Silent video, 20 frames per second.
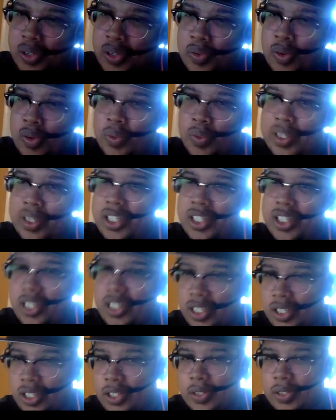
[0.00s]
what we should
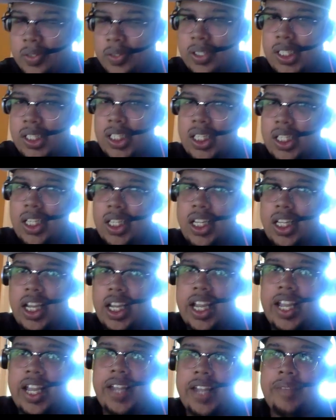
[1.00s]
do
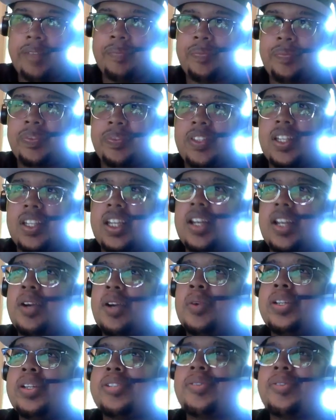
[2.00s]
and you know we
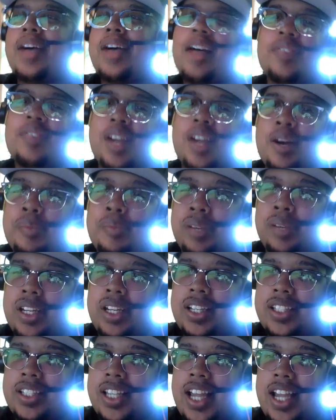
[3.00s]
do have companies
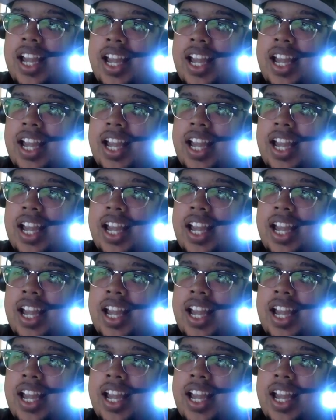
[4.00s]
that